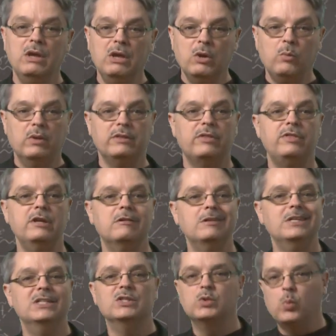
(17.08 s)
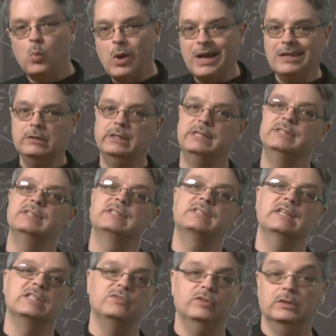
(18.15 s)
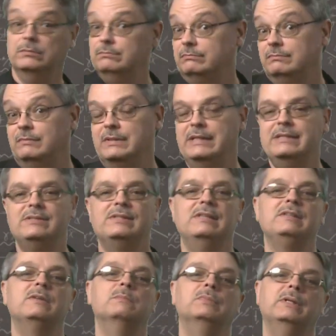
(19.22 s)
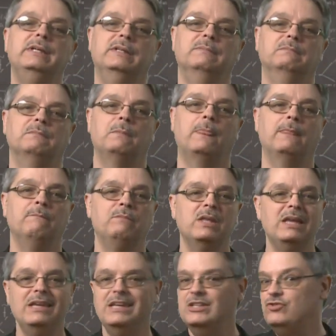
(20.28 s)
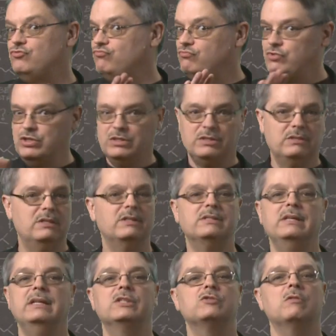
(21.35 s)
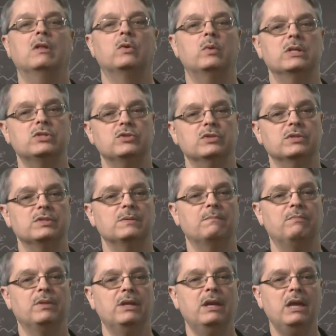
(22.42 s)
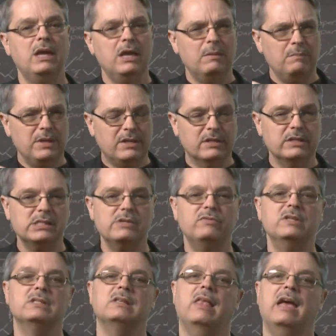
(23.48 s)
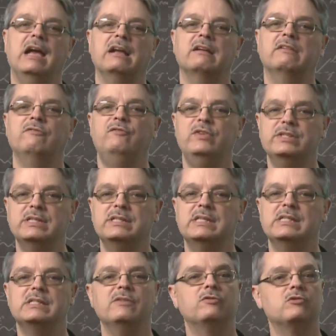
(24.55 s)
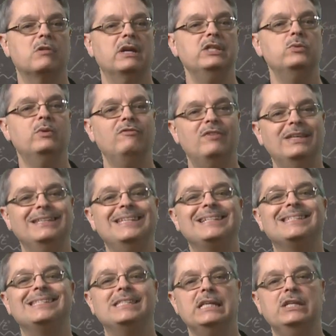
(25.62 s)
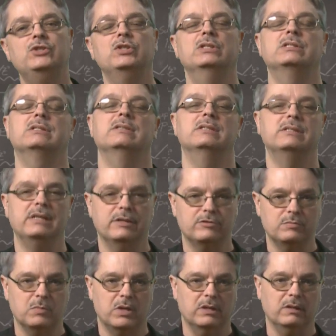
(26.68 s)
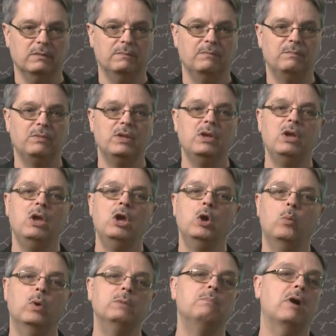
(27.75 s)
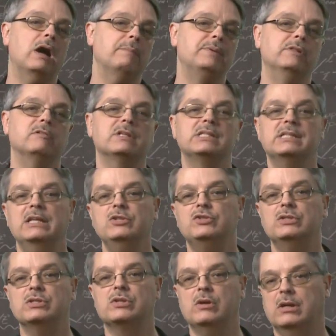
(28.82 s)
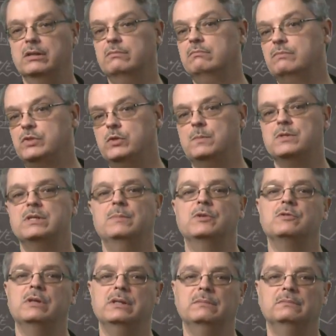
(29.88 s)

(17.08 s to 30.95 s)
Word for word: While the theory is wildly successful, it's incomplete. It just doesn't answer all questions. Because of this lack, physicists have tried to invent extensions to the Standard Model. One popular extension is called supersymmetry.